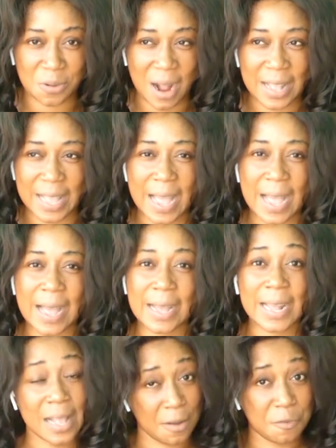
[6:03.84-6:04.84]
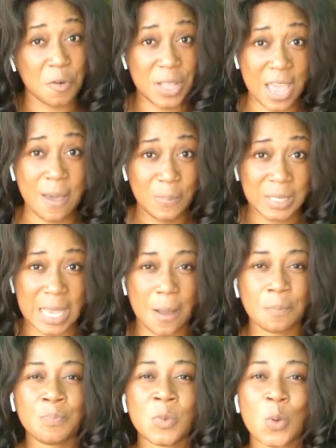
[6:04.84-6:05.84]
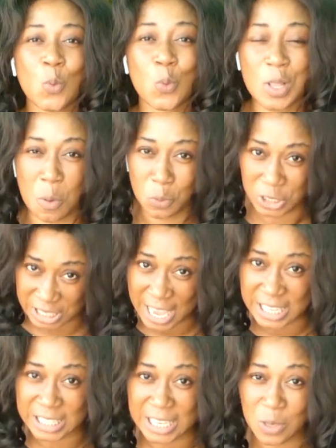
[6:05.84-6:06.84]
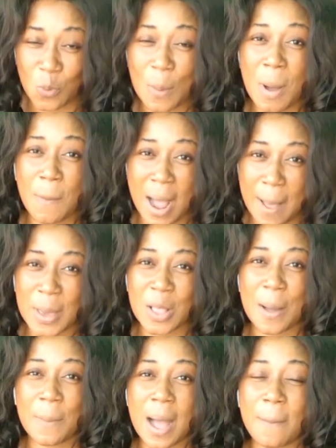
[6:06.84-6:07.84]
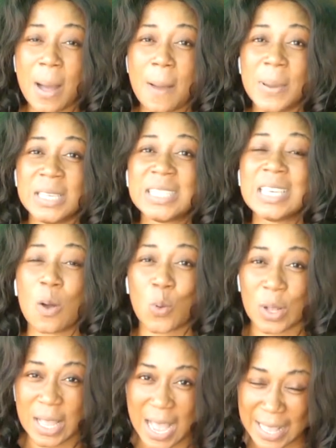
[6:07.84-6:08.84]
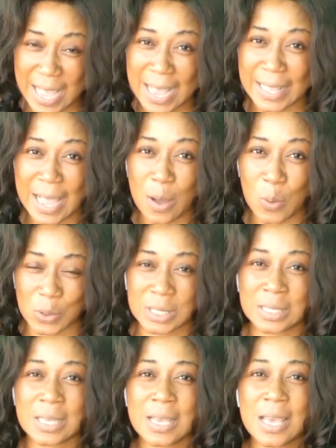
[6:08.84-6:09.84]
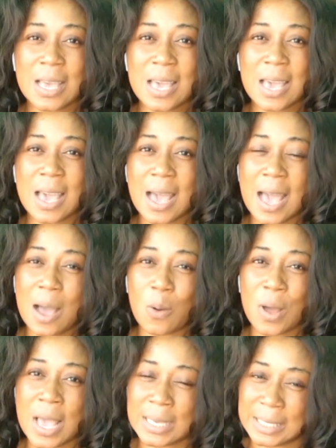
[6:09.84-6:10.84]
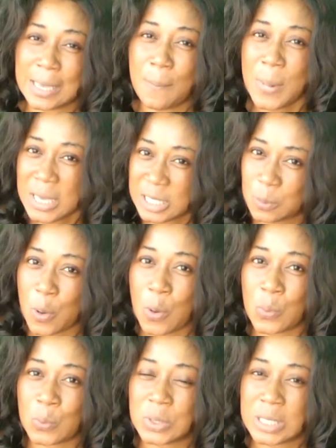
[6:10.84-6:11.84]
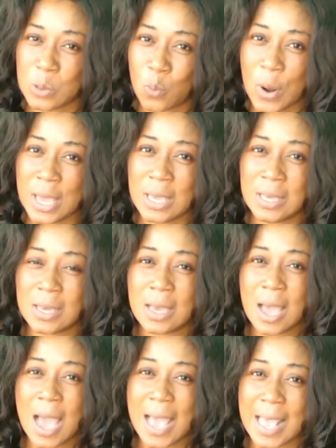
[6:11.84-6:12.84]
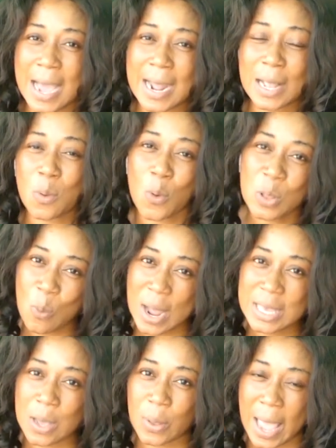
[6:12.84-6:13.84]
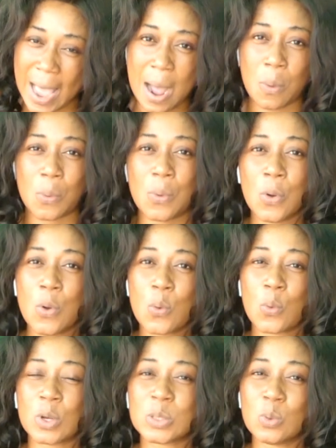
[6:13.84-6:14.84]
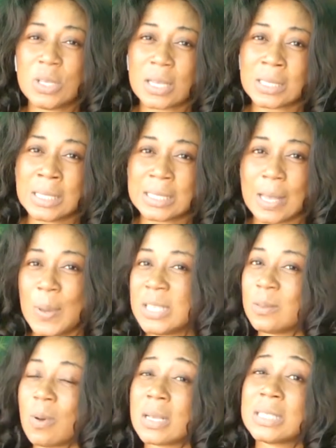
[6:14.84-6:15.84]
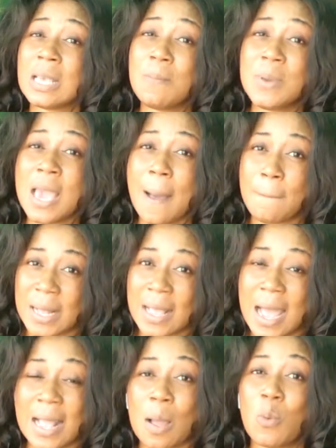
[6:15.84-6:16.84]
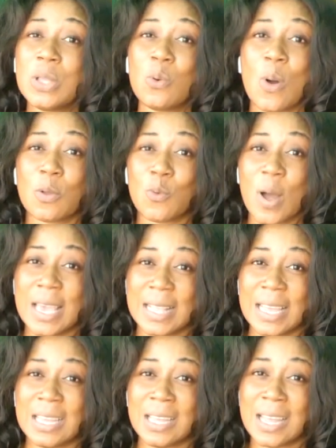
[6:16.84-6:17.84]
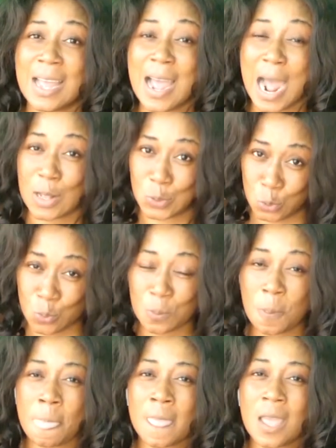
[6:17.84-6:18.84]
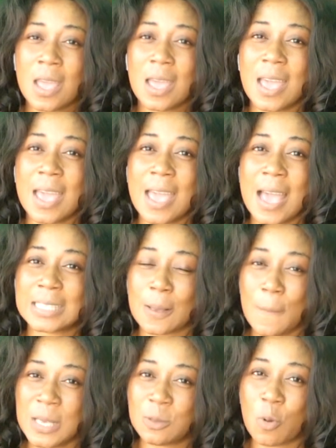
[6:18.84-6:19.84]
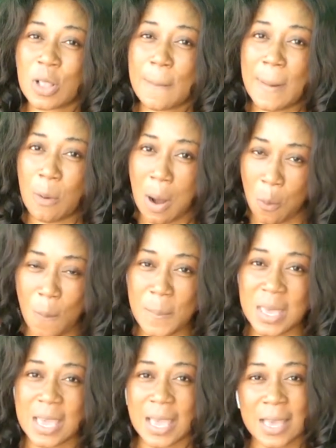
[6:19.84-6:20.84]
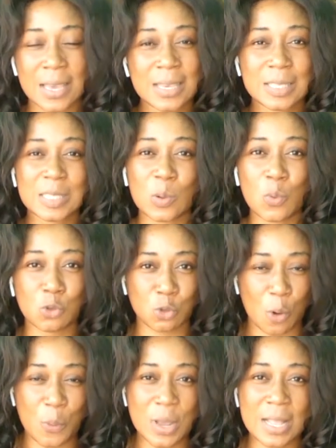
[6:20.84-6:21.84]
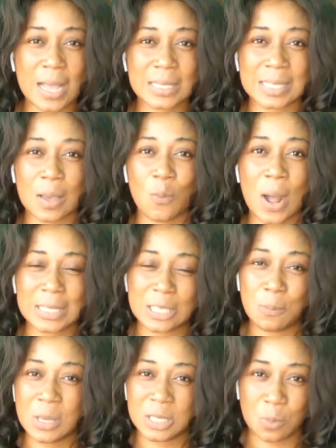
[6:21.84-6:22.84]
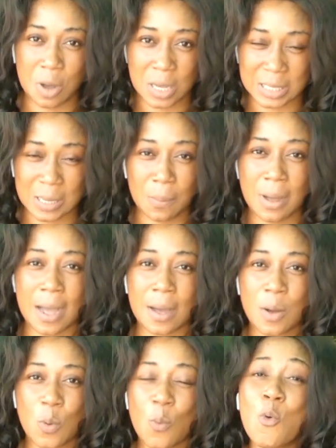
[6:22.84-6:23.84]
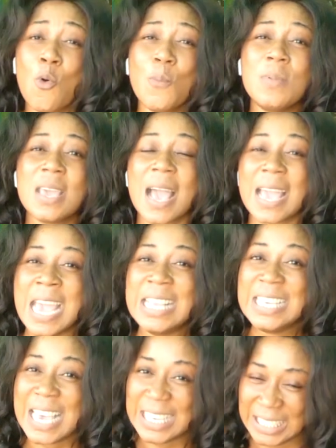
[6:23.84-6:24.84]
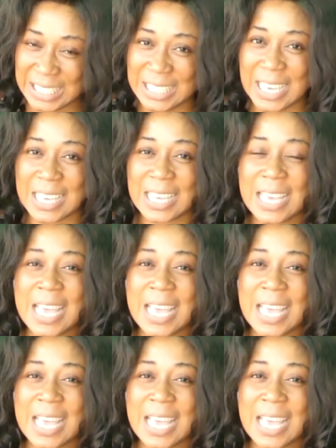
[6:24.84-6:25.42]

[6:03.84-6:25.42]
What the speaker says: Rana, Ghana for the Ebisa. When I was shade, Shin, or mamma, mina, baba, bejea, quadana, now, cause ah, quite a Mzbel, Tiway. I can't know why you're not how. Cause when you're tis a Mzbel, same beer banana, would the one why a day, at two. As a Mzbel, and a mawa homie, so was sorry, na say one to Mzbel, summer, umia, and yeji.